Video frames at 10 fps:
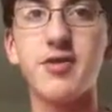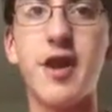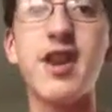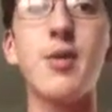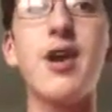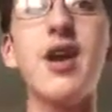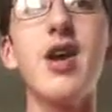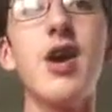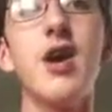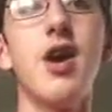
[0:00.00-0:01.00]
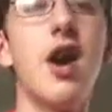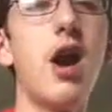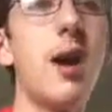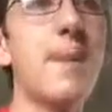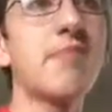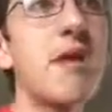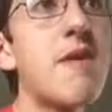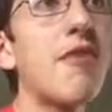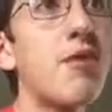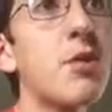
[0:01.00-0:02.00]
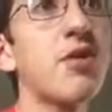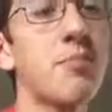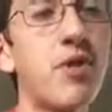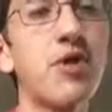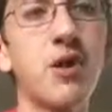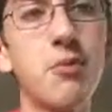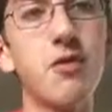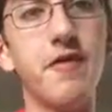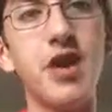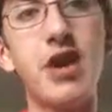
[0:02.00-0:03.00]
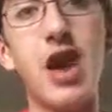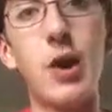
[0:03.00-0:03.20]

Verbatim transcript: So anyway, um, Spider-Man 3 was a pretty good movie.